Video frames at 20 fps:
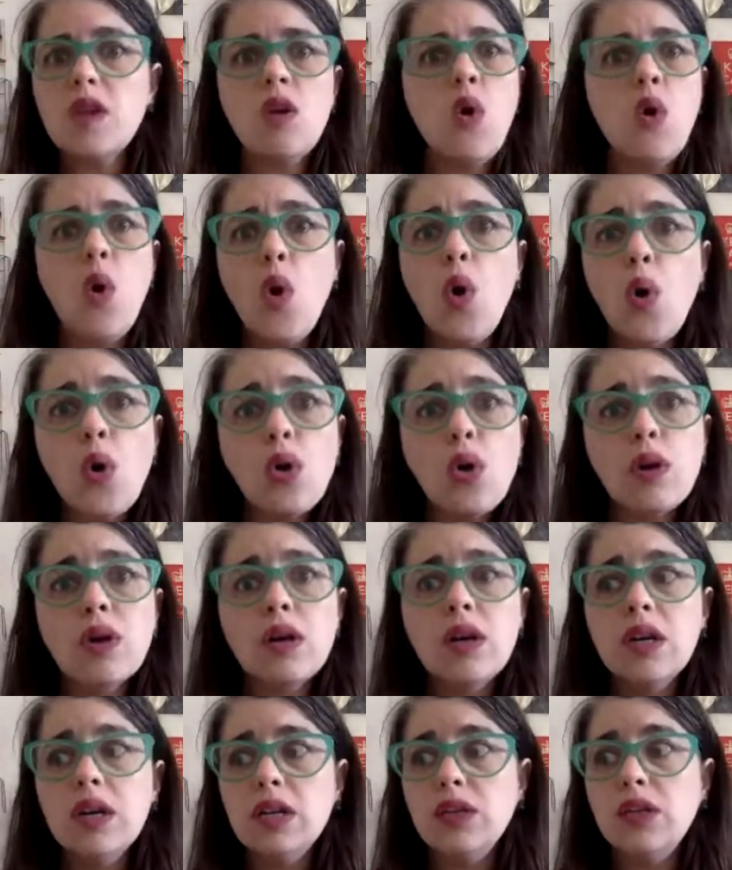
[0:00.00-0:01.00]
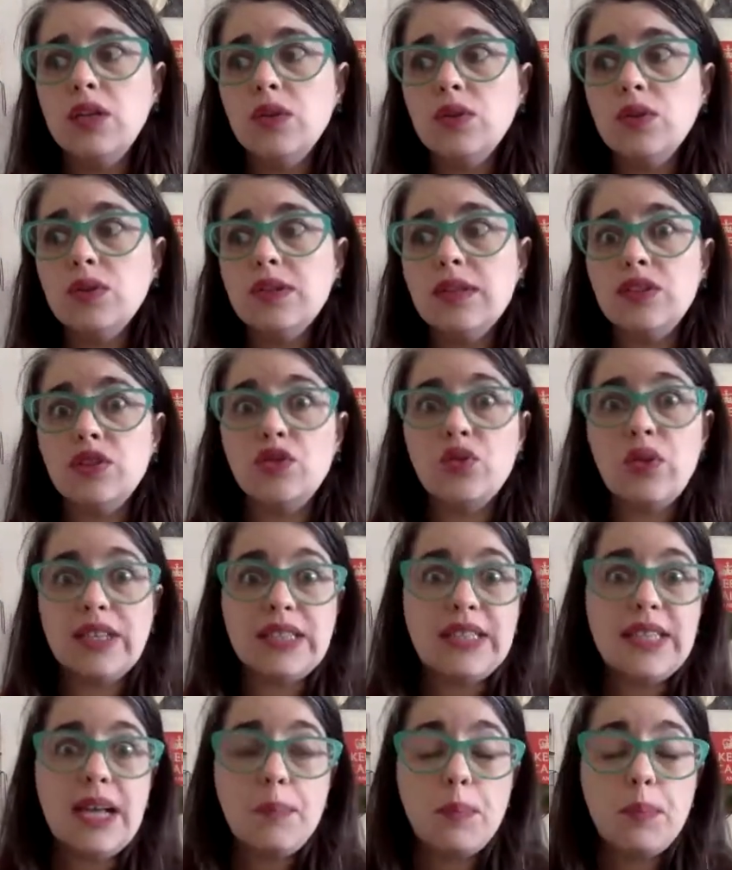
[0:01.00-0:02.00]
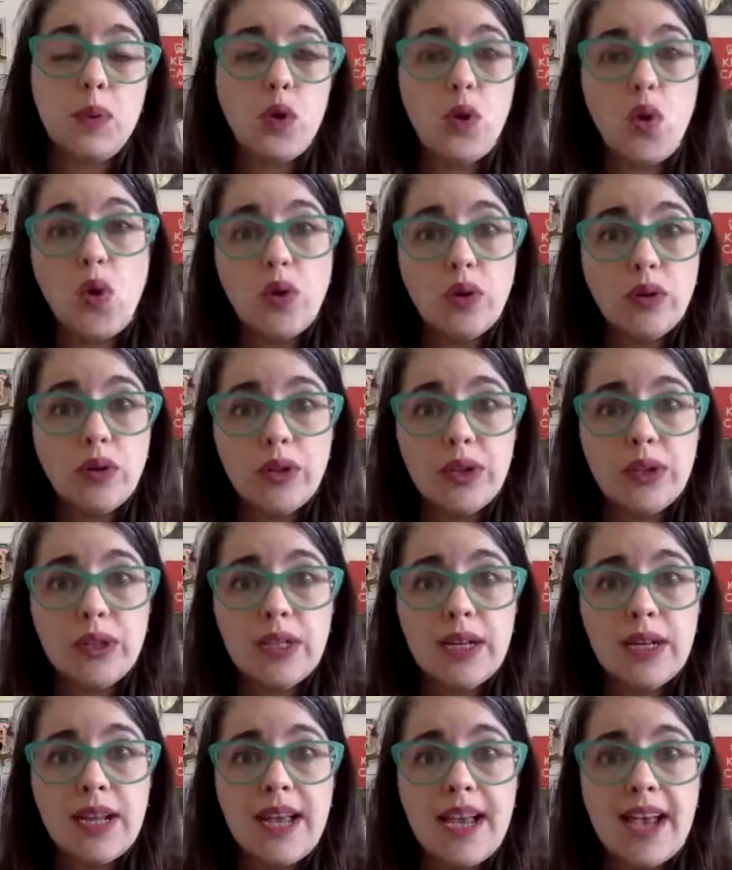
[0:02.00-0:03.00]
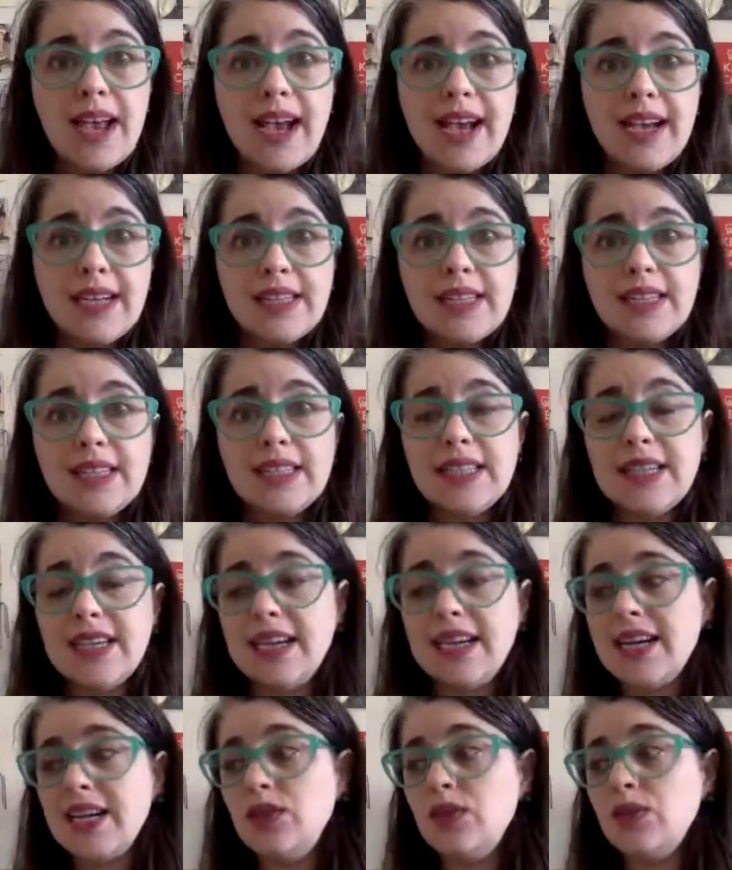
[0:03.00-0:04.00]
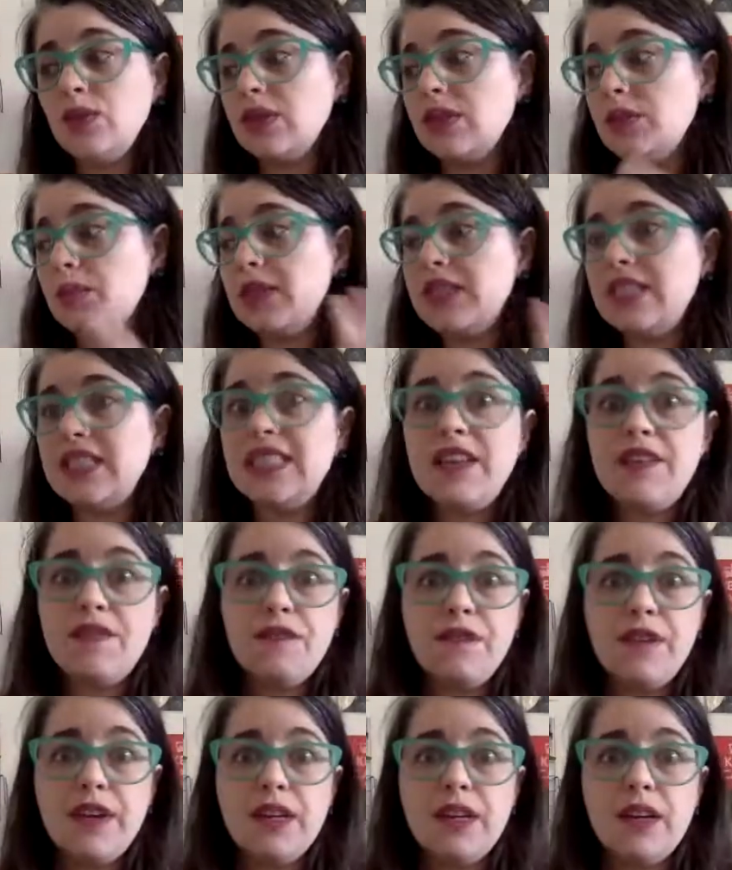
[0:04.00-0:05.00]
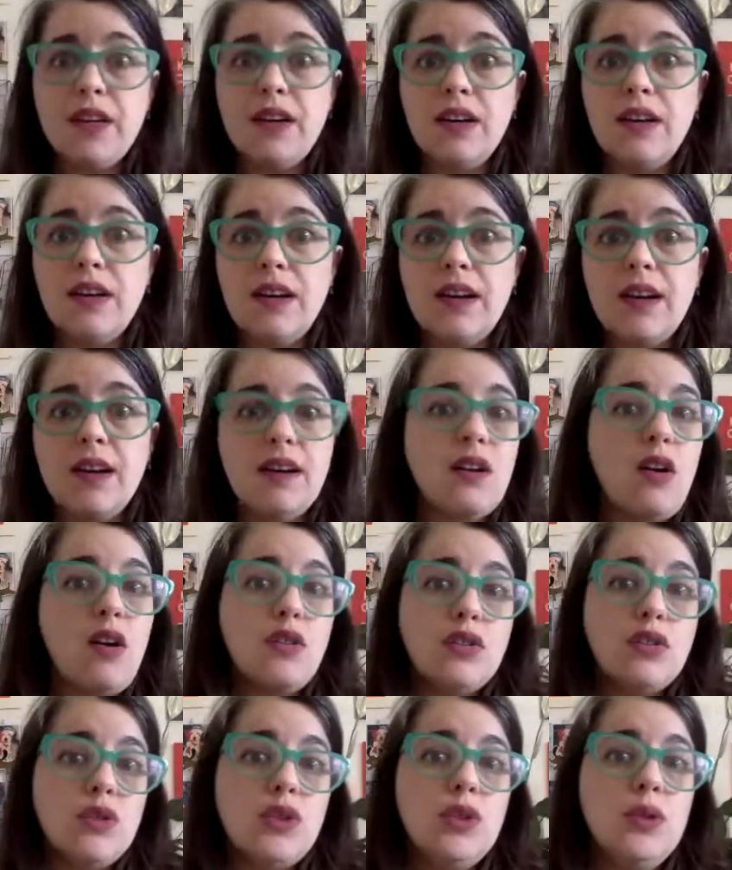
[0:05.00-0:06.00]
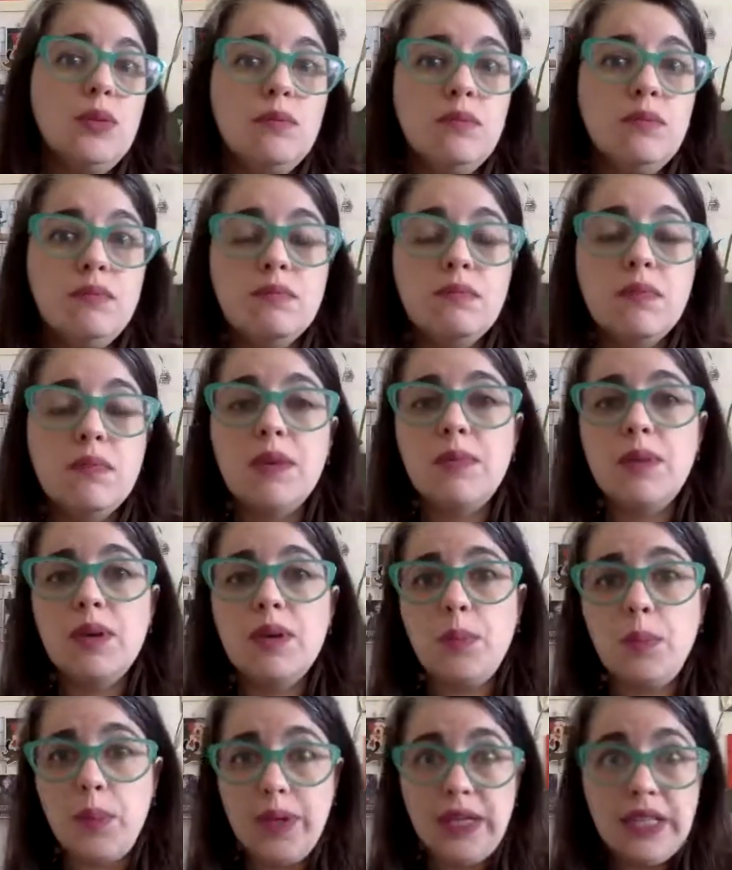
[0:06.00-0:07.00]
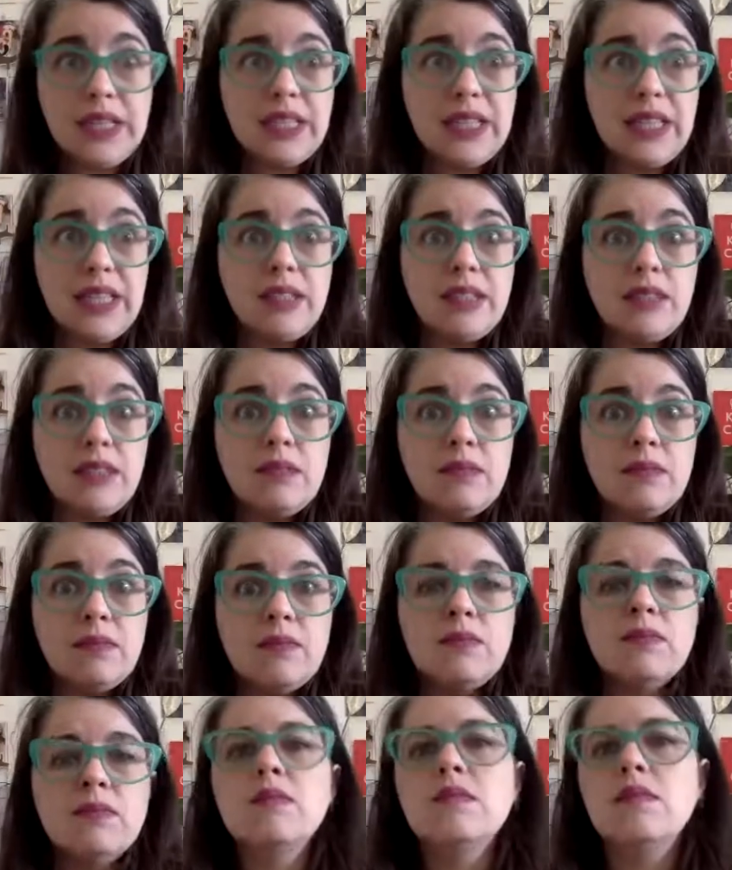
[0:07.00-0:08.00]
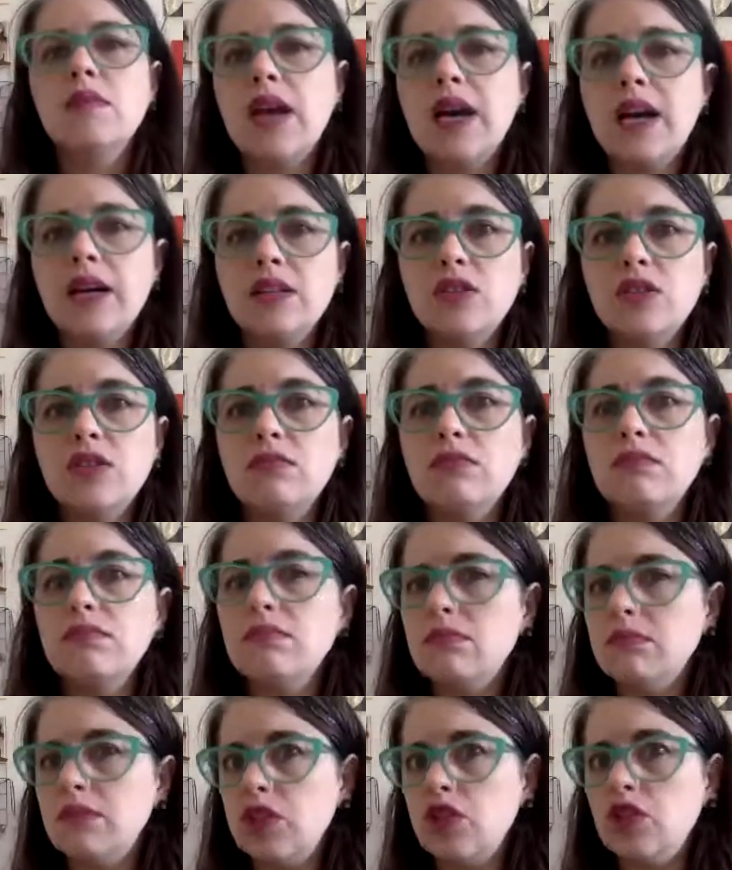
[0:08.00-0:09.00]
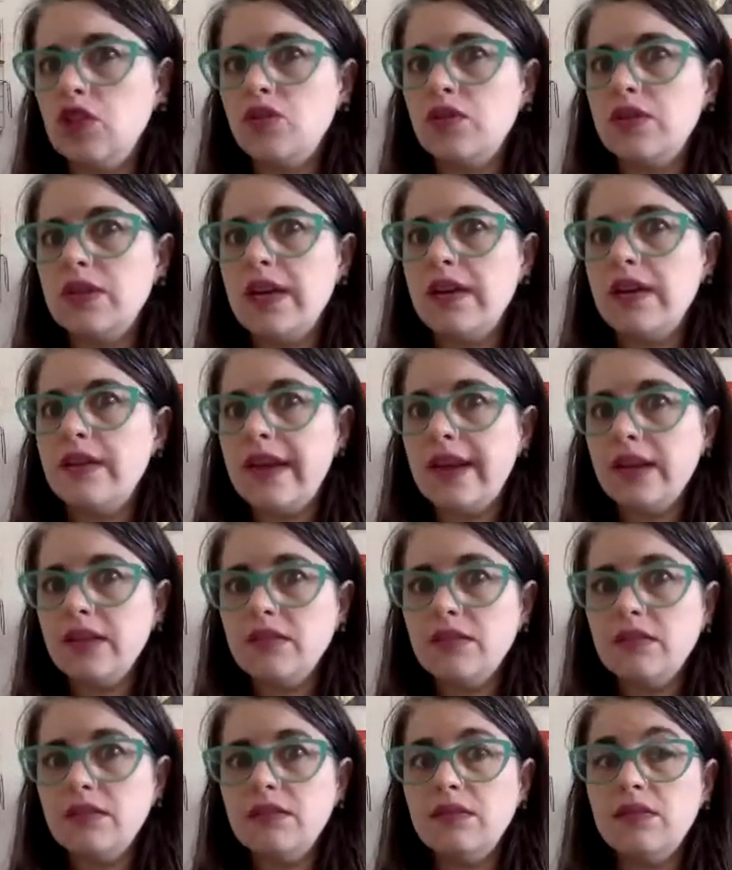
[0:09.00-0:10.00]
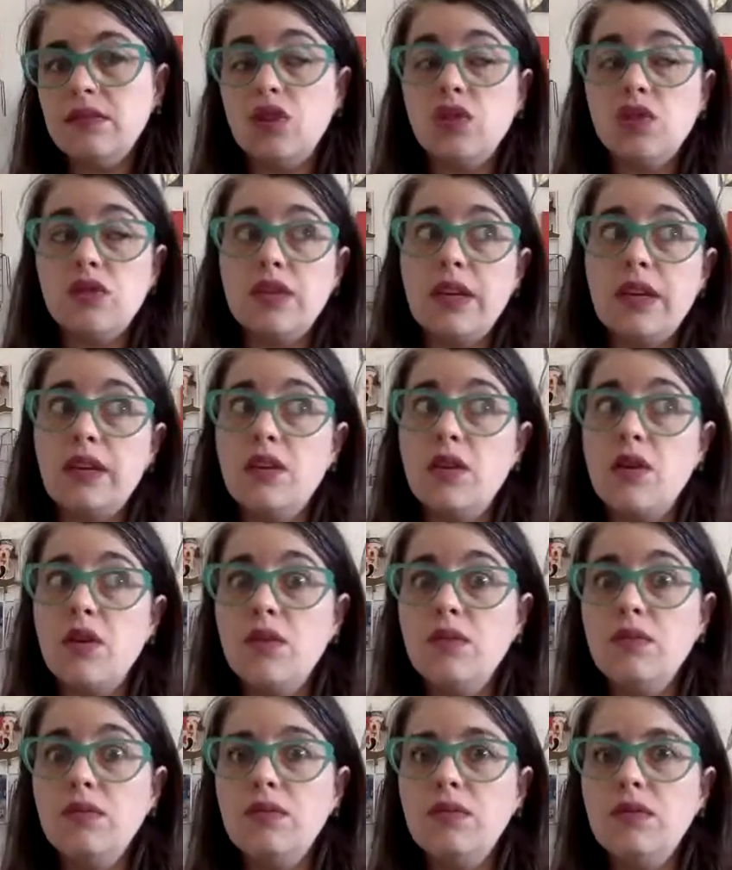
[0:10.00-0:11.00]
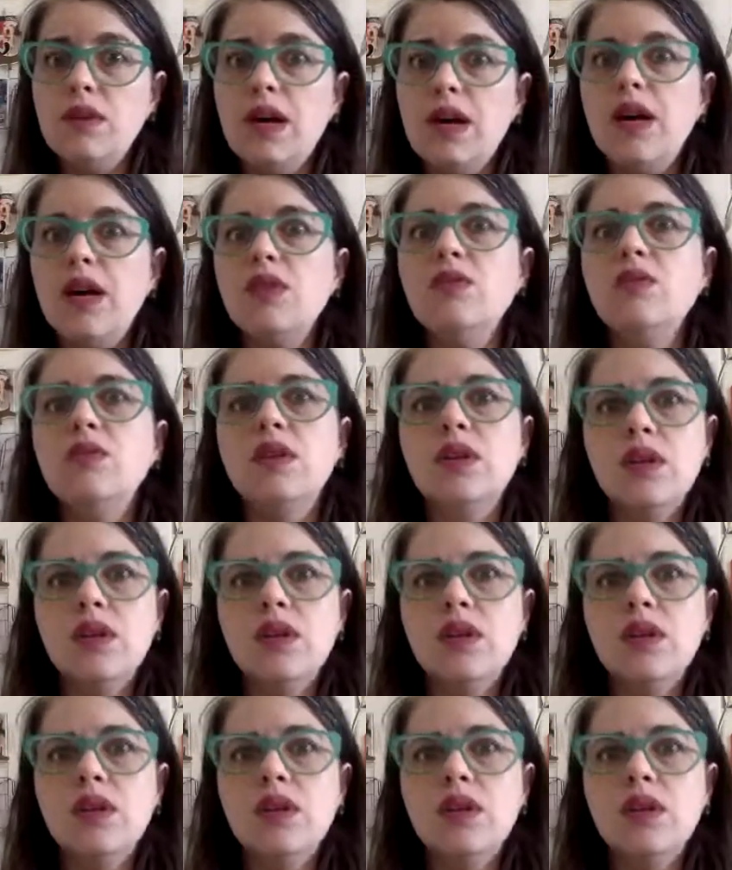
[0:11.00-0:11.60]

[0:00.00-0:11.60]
or use the dress-up corner and use a specific costume, maybe a princess, and Did you say yes? Did you say no? How